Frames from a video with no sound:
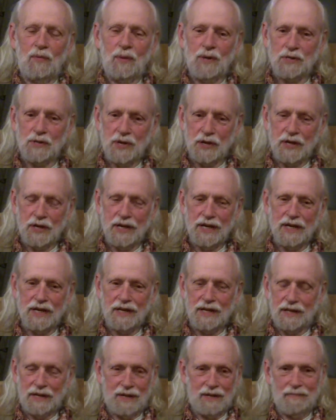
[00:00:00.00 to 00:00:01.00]
Once
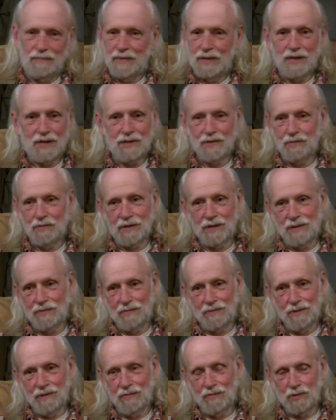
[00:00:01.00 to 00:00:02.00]
again, because
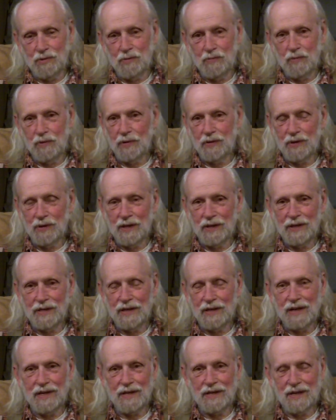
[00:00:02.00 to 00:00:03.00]
it was brilliantly
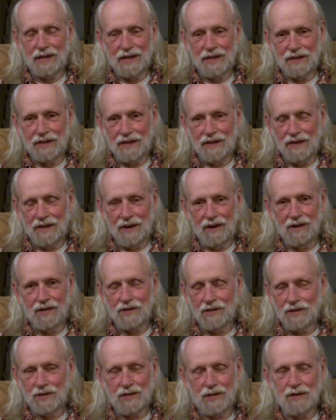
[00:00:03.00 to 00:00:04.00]
done, and
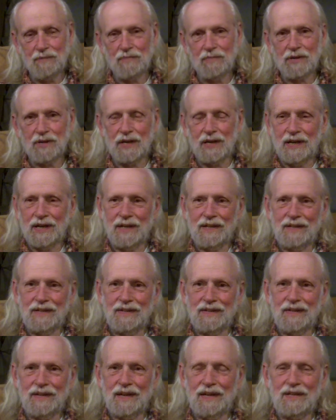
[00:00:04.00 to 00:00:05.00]
art seems like
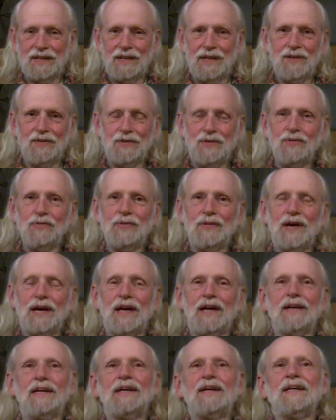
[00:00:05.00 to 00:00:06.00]
it can do
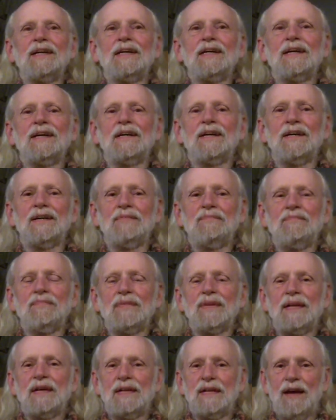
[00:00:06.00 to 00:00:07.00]
that.
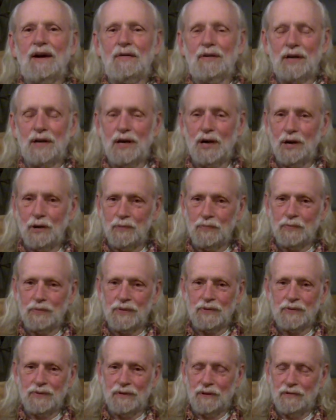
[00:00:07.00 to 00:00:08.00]
Now it
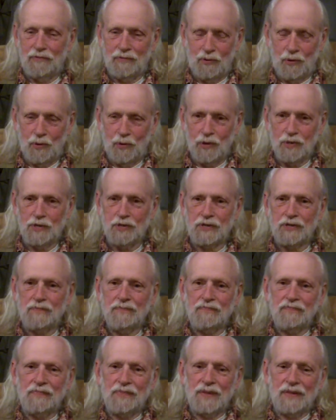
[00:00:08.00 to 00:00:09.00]
helped, of course,
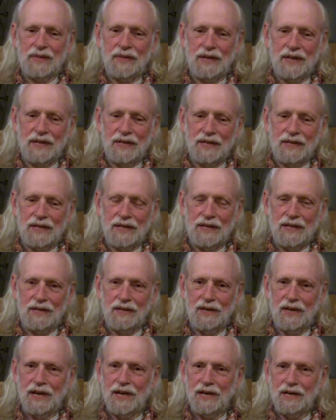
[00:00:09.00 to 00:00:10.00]
that
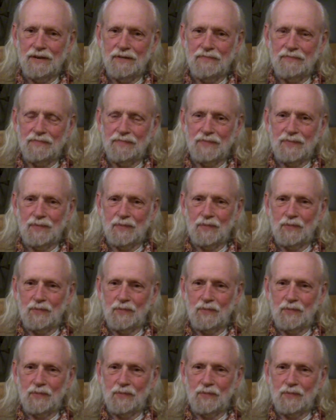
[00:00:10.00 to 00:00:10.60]
Elaine